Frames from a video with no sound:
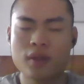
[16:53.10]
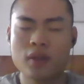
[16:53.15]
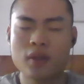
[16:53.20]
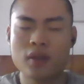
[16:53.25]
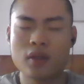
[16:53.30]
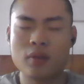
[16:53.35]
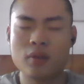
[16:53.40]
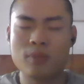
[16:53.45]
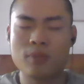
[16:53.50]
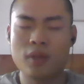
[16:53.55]

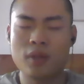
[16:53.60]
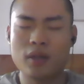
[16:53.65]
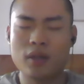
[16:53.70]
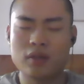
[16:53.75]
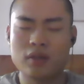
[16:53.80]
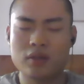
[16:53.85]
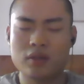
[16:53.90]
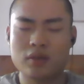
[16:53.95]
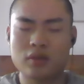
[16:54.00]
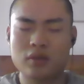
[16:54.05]

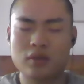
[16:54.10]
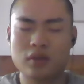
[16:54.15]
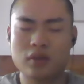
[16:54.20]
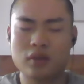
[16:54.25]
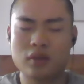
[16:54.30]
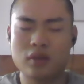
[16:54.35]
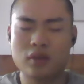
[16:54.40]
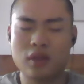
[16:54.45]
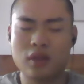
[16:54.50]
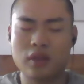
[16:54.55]
but
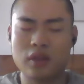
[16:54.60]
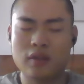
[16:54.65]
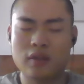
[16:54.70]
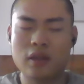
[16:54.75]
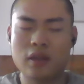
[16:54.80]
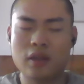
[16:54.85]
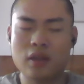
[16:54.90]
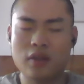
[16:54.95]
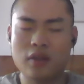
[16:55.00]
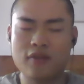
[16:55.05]
it's
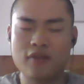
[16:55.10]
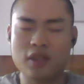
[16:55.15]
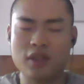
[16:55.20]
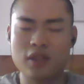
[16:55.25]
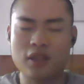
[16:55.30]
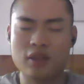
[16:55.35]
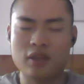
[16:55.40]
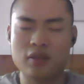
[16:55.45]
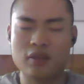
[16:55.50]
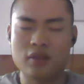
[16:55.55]
kind of
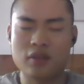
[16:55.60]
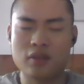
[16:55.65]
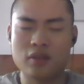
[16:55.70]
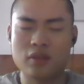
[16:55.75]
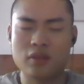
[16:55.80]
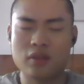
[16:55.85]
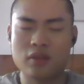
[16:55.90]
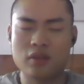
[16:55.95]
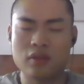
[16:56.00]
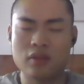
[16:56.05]
neat.
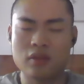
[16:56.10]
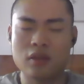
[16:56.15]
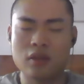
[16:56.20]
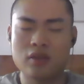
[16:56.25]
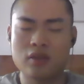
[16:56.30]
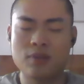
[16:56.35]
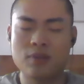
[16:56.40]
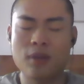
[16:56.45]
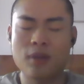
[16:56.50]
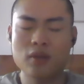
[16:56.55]
The
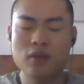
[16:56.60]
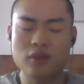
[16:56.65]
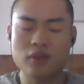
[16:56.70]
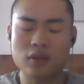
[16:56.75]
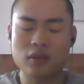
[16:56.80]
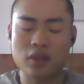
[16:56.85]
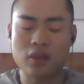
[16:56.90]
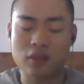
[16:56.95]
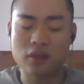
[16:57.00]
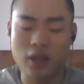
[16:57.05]
sponsor
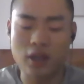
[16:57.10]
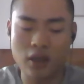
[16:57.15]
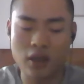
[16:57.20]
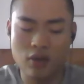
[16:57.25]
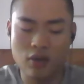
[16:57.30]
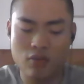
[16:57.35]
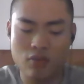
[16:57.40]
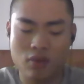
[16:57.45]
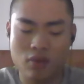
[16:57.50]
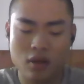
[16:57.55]
today
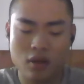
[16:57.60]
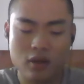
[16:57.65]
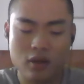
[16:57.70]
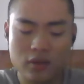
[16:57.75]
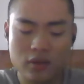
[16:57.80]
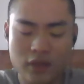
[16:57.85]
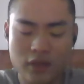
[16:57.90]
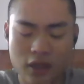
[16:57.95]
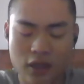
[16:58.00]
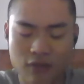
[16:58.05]

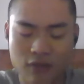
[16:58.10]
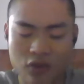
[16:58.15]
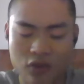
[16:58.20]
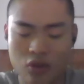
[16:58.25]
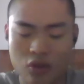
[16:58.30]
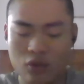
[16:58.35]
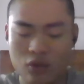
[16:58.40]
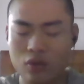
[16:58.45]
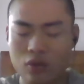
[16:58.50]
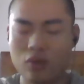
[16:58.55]
was if
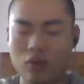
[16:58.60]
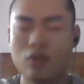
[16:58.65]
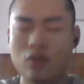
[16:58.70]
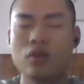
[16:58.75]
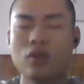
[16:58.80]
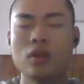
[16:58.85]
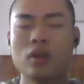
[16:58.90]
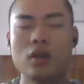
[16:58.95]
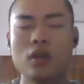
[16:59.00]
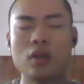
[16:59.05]
you
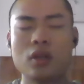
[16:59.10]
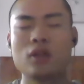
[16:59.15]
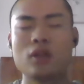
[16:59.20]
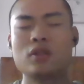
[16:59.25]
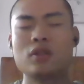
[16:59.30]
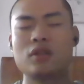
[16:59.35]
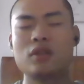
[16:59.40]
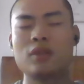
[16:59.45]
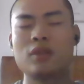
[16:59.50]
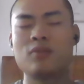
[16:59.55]

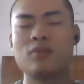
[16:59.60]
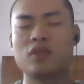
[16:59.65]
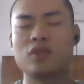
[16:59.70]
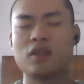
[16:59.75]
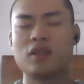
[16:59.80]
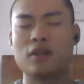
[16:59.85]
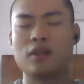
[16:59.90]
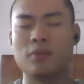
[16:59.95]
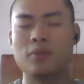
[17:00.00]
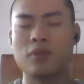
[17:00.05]

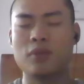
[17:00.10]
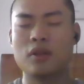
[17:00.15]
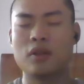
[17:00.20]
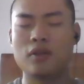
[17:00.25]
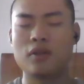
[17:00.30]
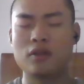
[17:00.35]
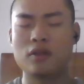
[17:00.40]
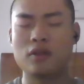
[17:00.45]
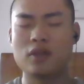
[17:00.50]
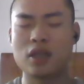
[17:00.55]
simply
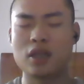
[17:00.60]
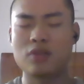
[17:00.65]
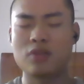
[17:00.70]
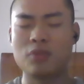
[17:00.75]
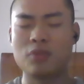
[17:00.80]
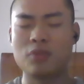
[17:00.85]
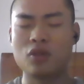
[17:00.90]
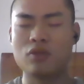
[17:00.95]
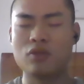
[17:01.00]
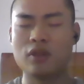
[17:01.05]
just
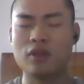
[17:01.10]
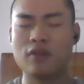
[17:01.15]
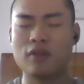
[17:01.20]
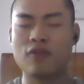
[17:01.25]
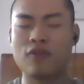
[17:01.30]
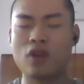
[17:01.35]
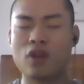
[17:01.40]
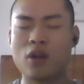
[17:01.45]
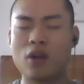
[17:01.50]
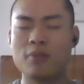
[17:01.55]
building
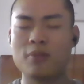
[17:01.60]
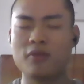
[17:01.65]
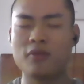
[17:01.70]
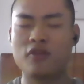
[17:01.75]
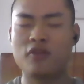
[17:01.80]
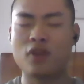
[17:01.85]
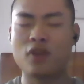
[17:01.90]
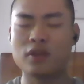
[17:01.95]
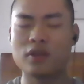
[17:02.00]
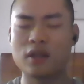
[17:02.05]
from
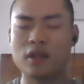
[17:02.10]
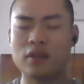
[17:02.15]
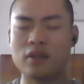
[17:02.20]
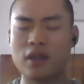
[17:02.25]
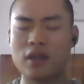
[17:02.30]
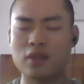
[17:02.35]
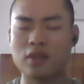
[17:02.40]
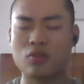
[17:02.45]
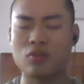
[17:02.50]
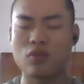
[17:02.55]
front end
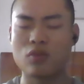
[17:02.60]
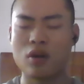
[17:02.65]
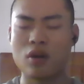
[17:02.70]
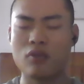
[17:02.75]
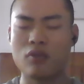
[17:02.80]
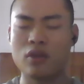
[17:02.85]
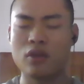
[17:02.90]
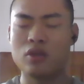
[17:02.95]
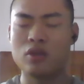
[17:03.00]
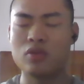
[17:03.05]
as well,
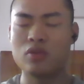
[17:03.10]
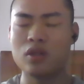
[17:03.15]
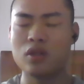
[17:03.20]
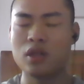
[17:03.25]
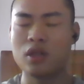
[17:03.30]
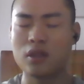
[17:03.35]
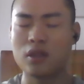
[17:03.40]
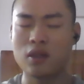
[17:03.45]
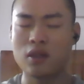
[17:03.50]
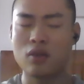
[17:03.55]
when you
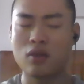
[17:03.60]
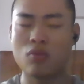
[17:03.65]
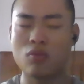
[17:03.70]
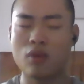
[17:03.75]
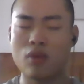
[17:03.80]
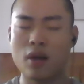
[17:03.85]
need a web